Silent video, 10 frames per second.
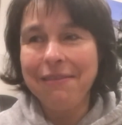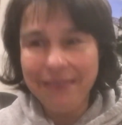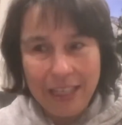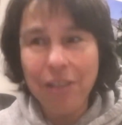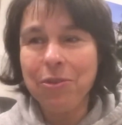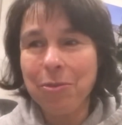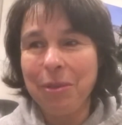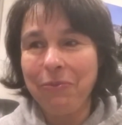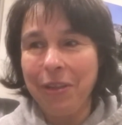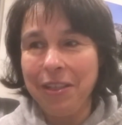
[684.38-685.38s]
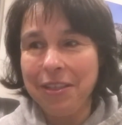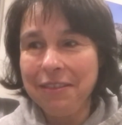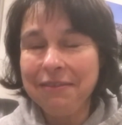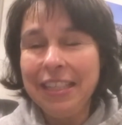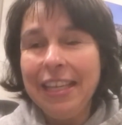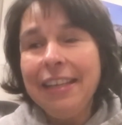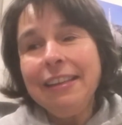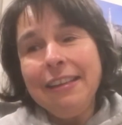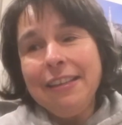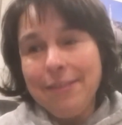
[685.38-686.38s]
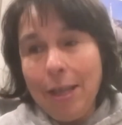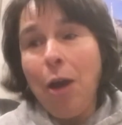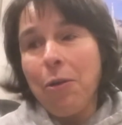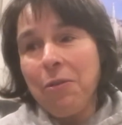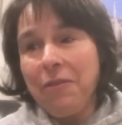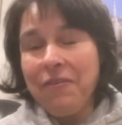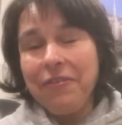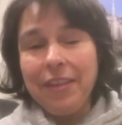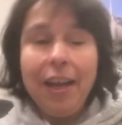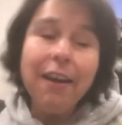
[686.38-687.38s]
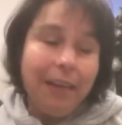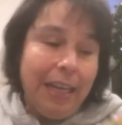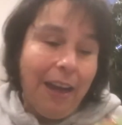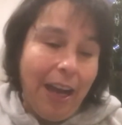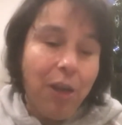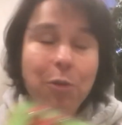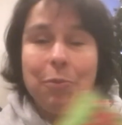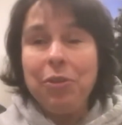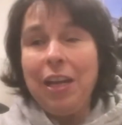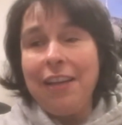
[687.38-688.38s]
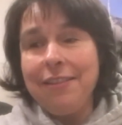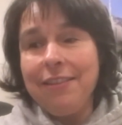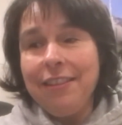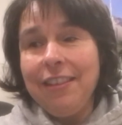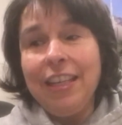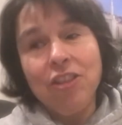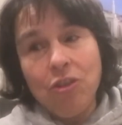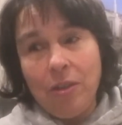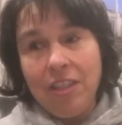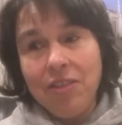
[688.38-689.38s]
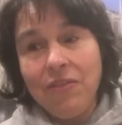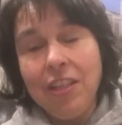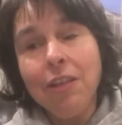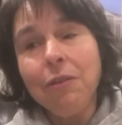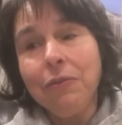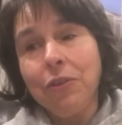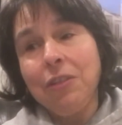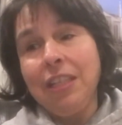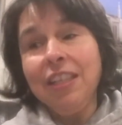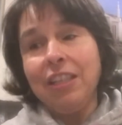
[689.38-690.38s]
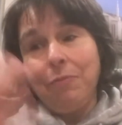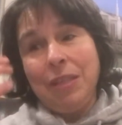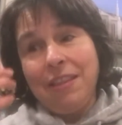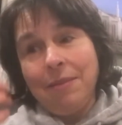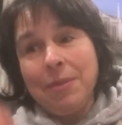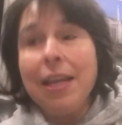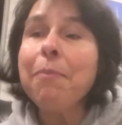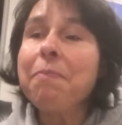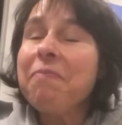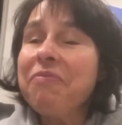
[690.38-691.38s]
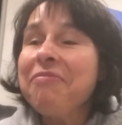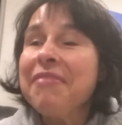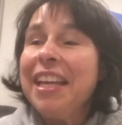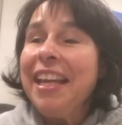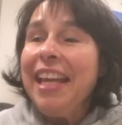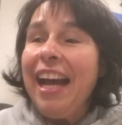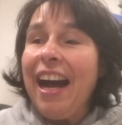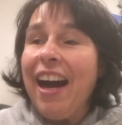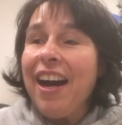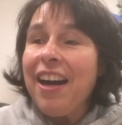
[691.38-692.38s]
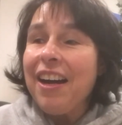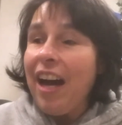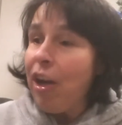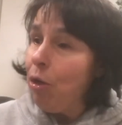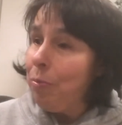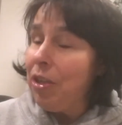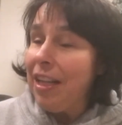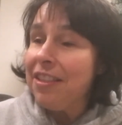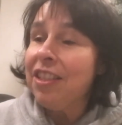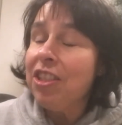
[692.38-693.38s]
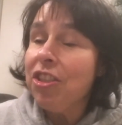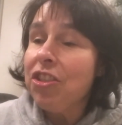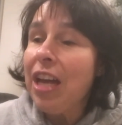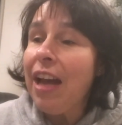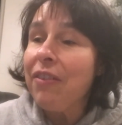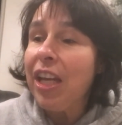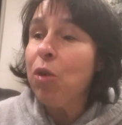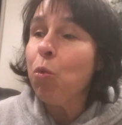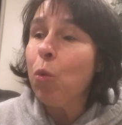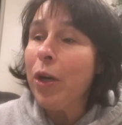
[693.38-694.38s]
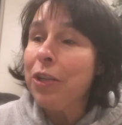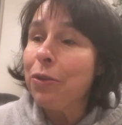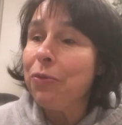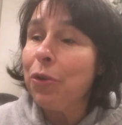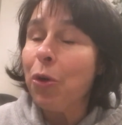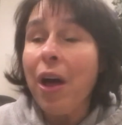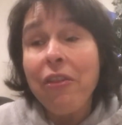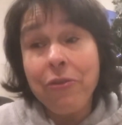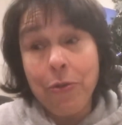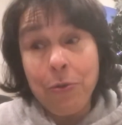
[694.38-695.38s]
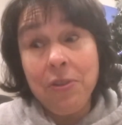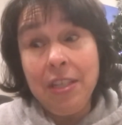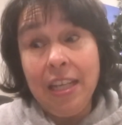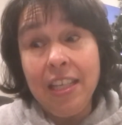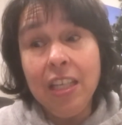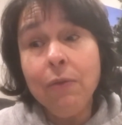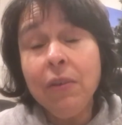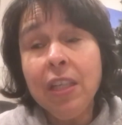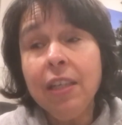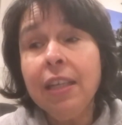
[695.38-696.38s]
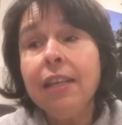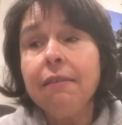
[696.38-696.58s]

Thank you, sweet friend. So, I hope you guys enjoyed this video. If you did, give me a thumbs up. Uh, I hope you guys continue to have a wonderful Thursday evening.